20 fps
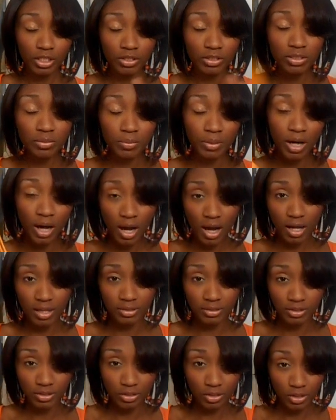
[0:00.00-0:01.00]
some
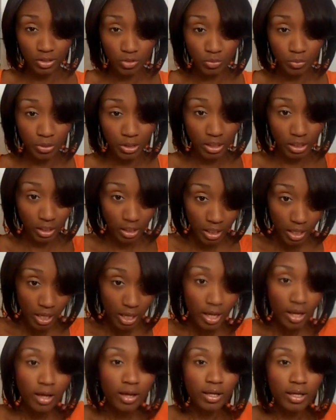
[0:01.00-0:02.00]
cons to this wig.
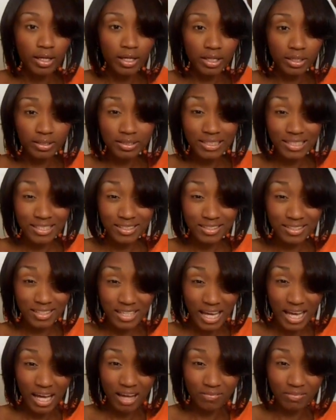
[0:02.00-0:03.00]
It tends
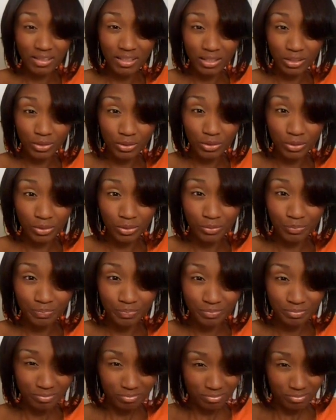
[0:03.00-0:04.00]
to have the little
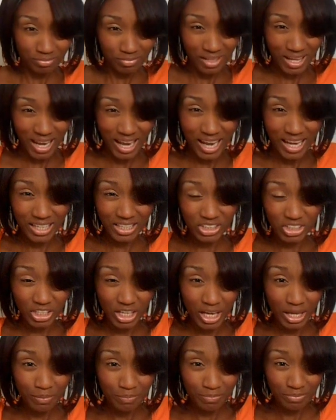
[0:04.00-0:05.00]
egg
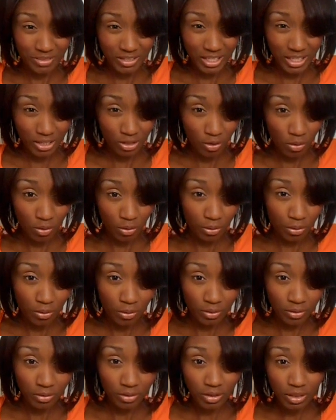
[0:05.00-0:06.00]
shaped thing going
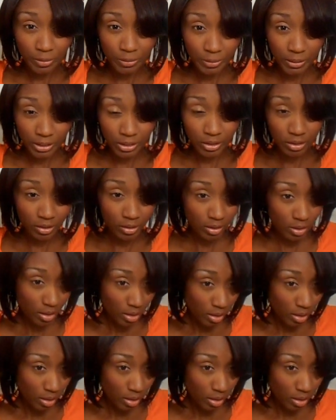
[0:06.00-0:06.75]
on up here.